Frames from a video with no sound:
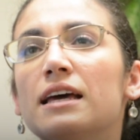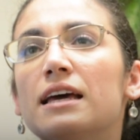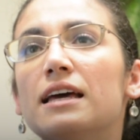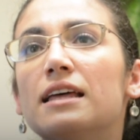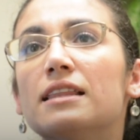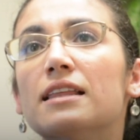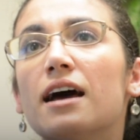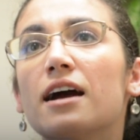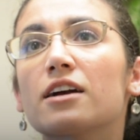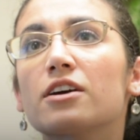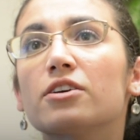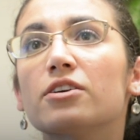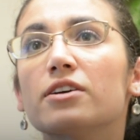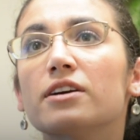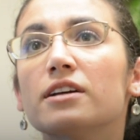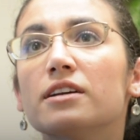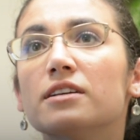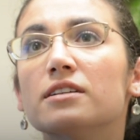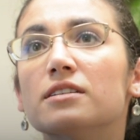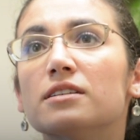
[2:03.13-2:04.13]
In that
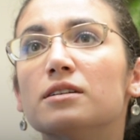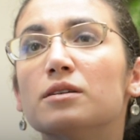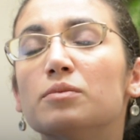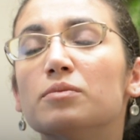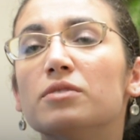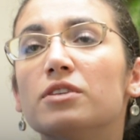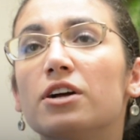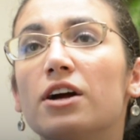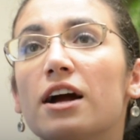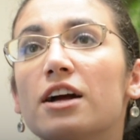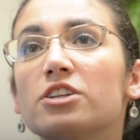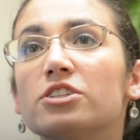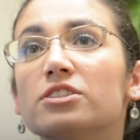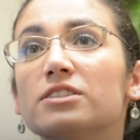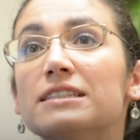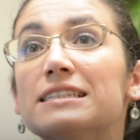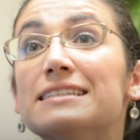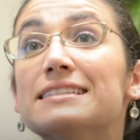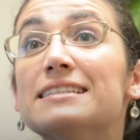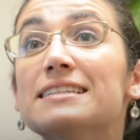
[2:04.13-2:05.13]
curriculum, they're
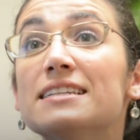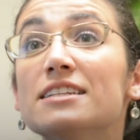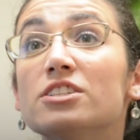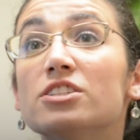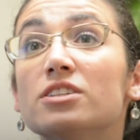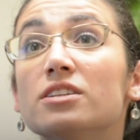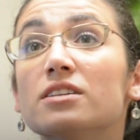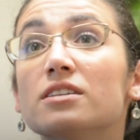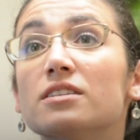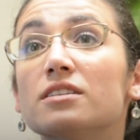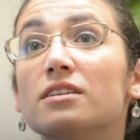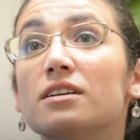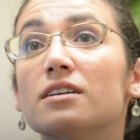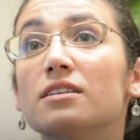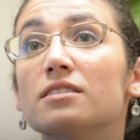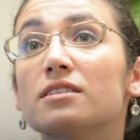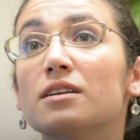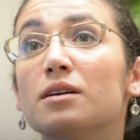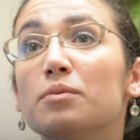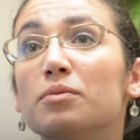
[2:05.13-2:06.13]
actually teaching other
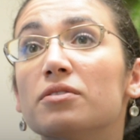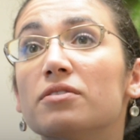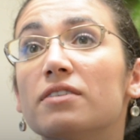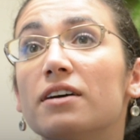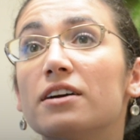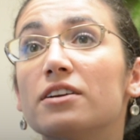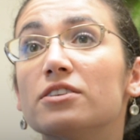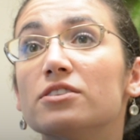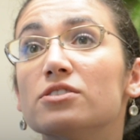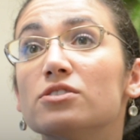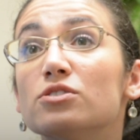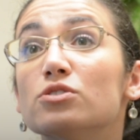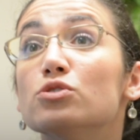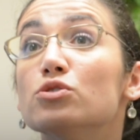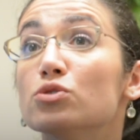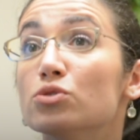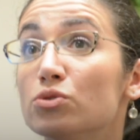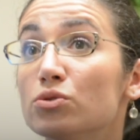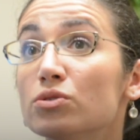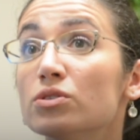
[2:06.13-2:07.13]
healthcare providers
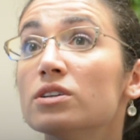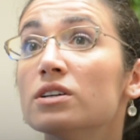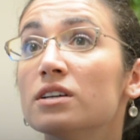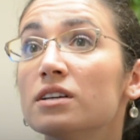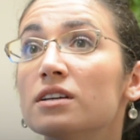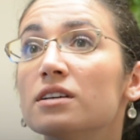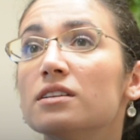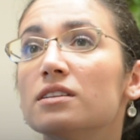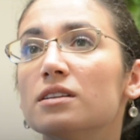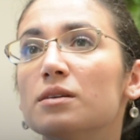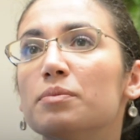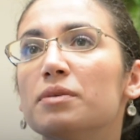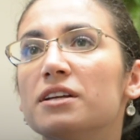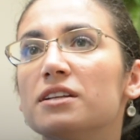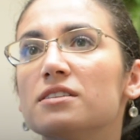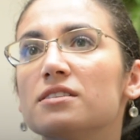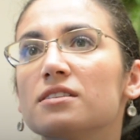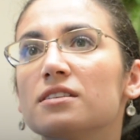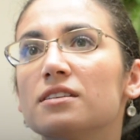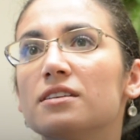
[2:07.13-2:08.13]
to do the
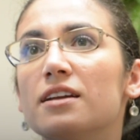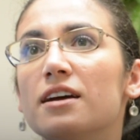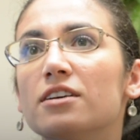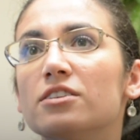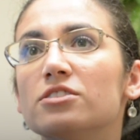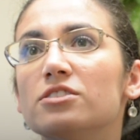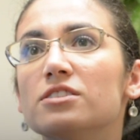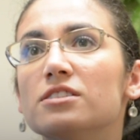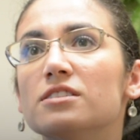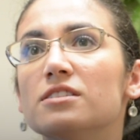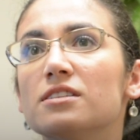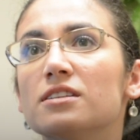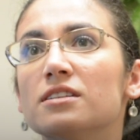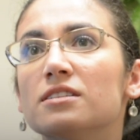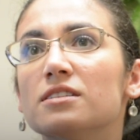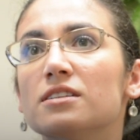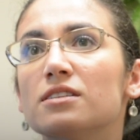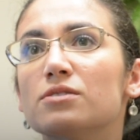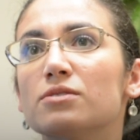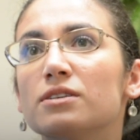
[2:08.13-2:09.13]
penicillin allergy skin
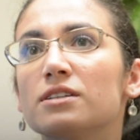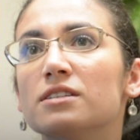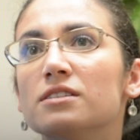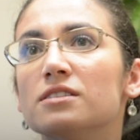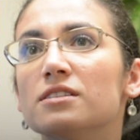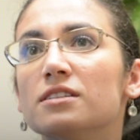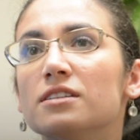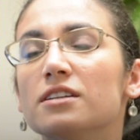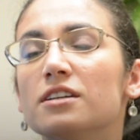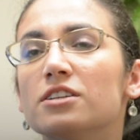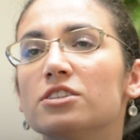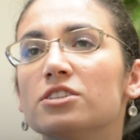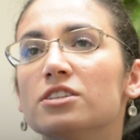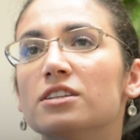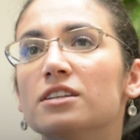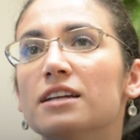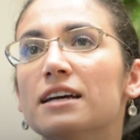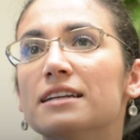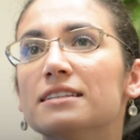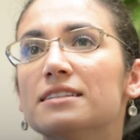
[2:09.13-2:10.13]
test
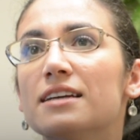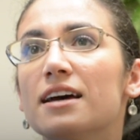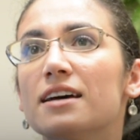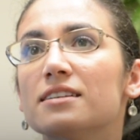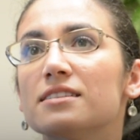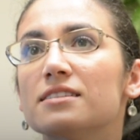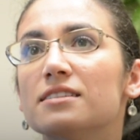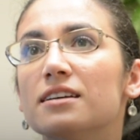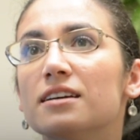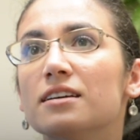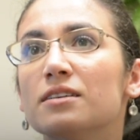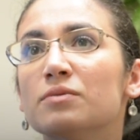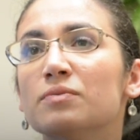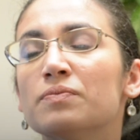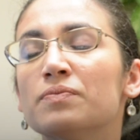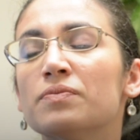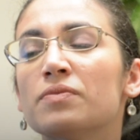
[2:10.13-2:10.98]
reconciliation and testing.